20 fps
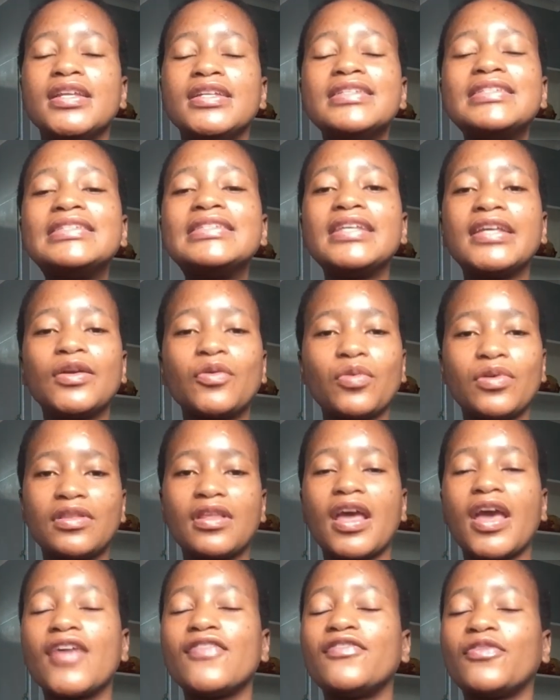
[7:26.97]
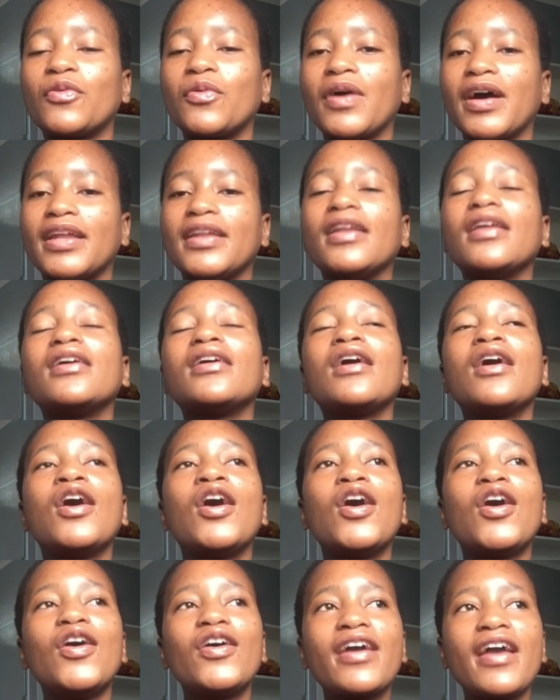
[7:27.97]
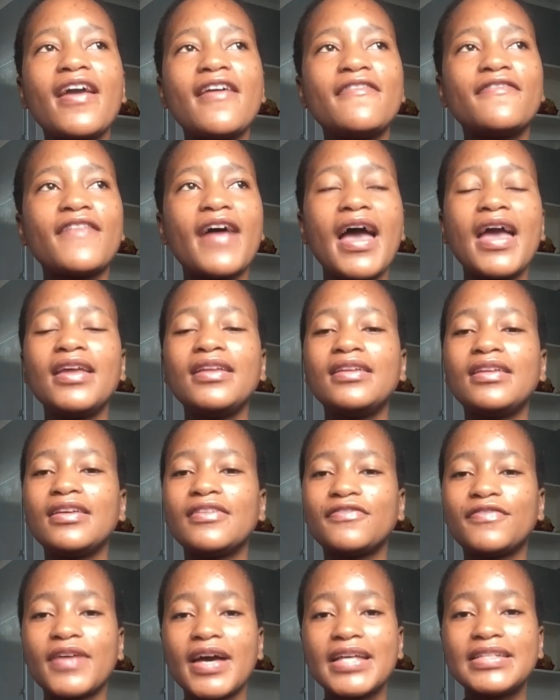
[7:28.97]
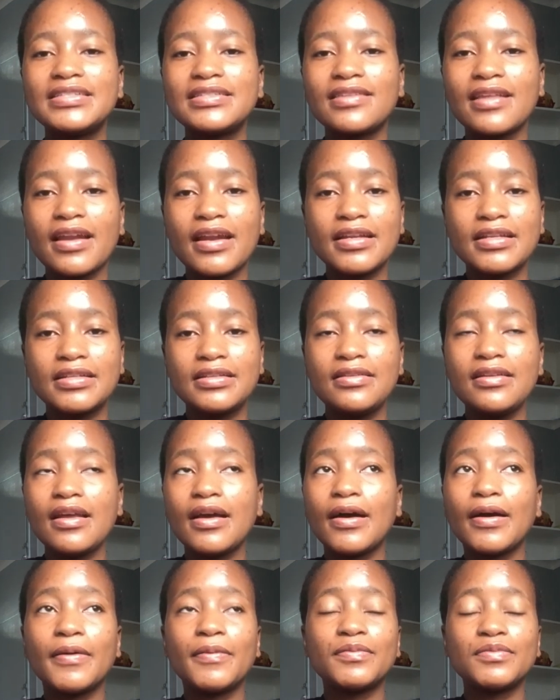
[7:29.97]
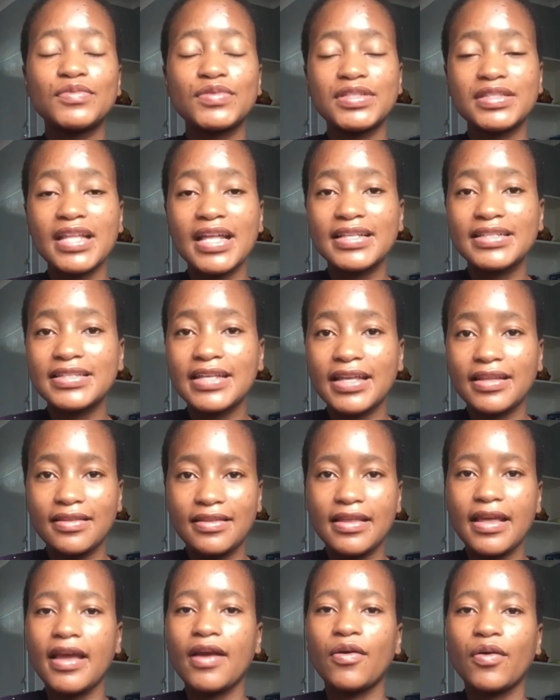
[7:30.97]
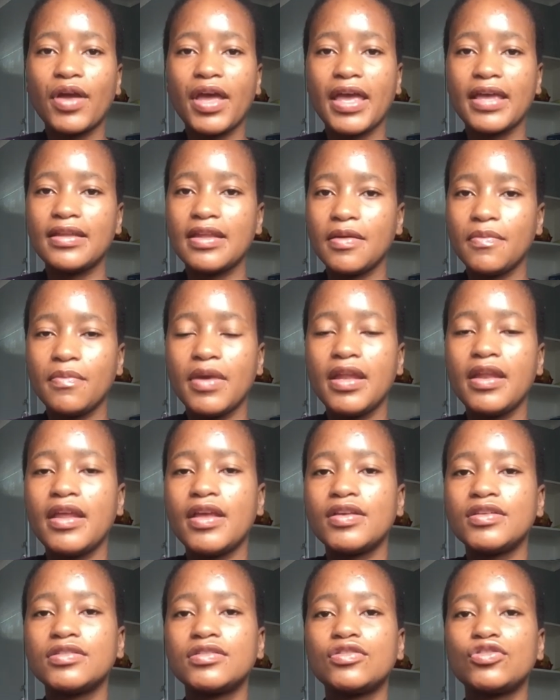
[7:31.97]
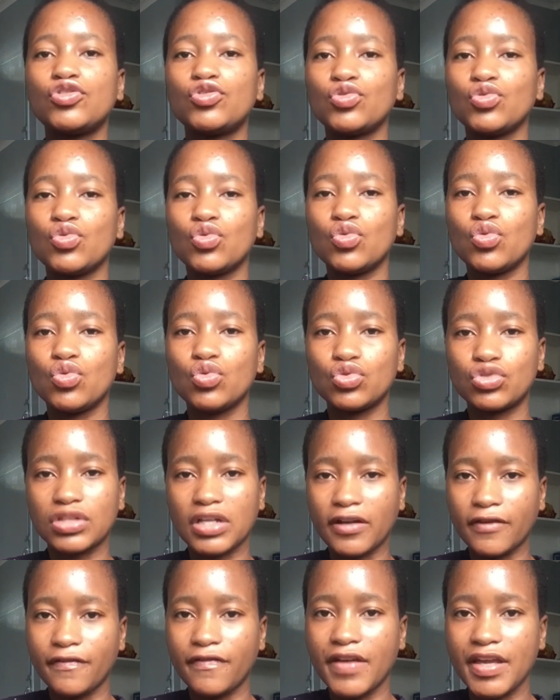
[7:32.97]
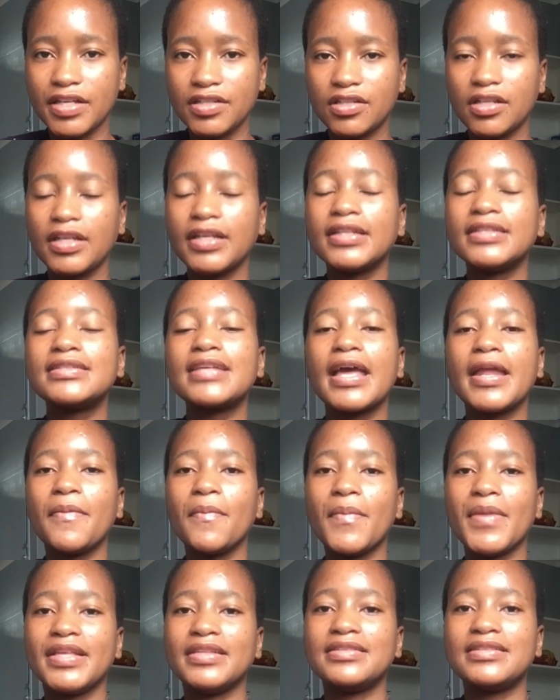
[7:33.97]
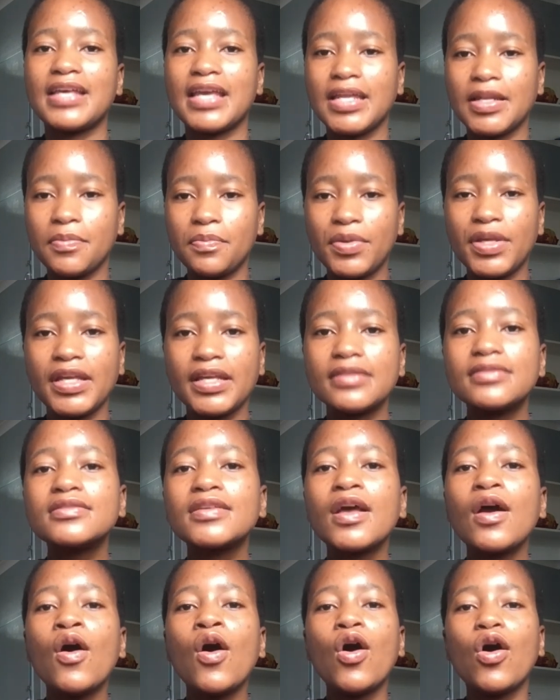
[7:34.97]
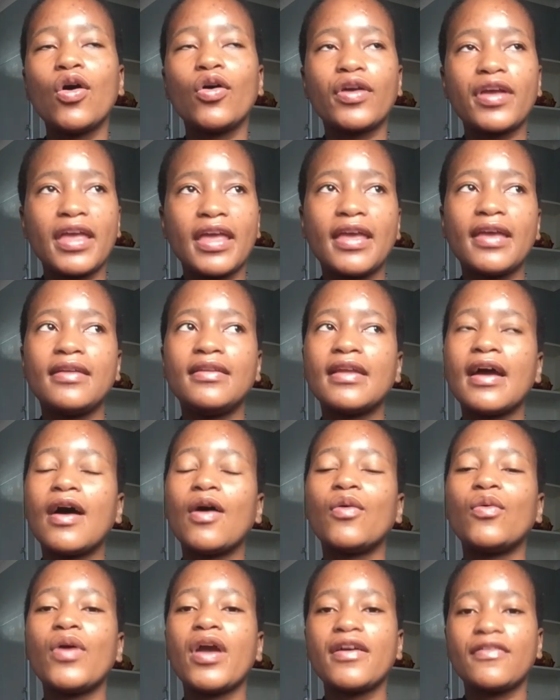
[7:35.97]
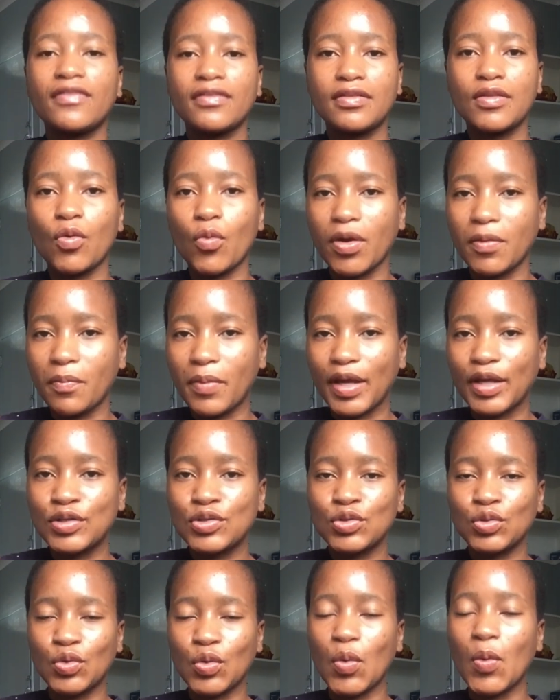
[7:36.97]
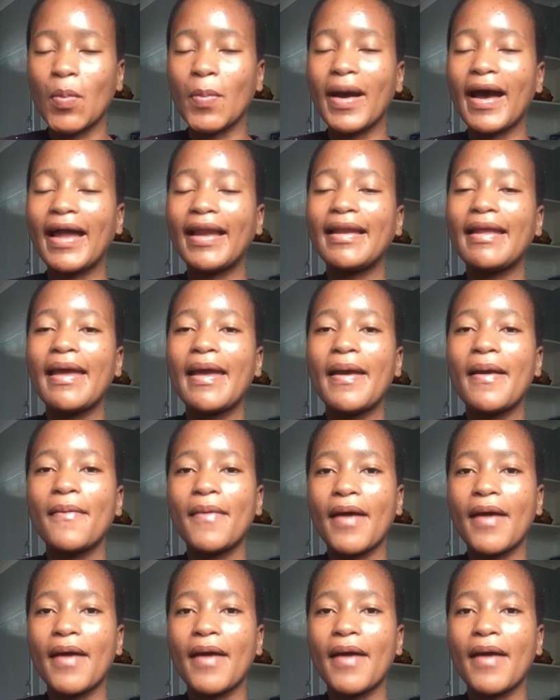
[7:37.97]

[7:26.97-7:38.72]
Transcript: in sync with everyone. Okay, fine. A fight started there. Okay, they managed to salvage it and maintain peace. Okay, now everything went back to normal.